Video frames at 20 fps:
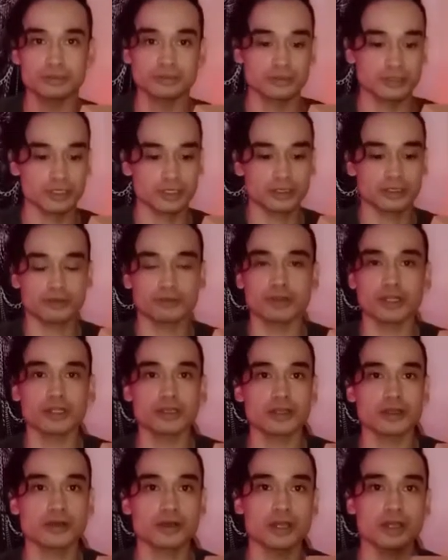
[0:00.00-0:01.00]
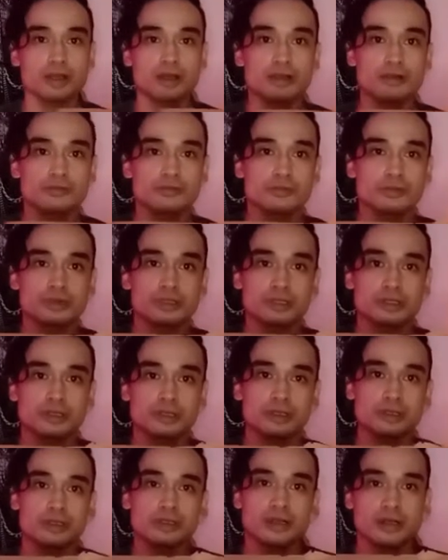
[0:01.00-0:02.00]
Like right now I have
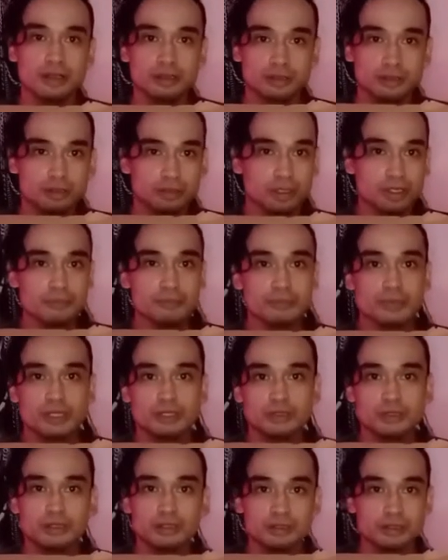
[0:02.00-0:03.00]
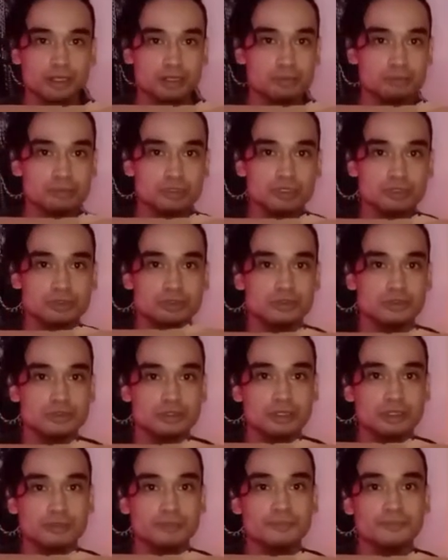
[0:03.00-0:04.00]
a little lamp right there that I'm just
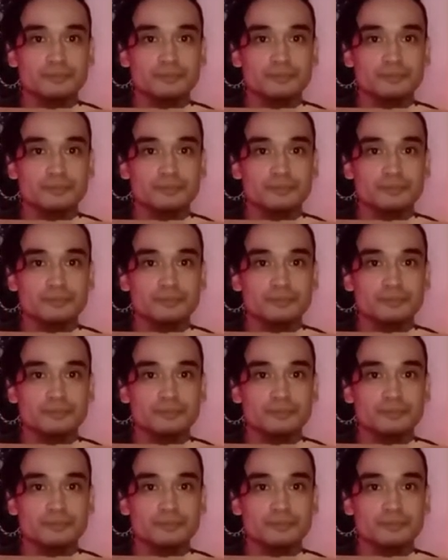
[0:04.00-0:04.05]
using,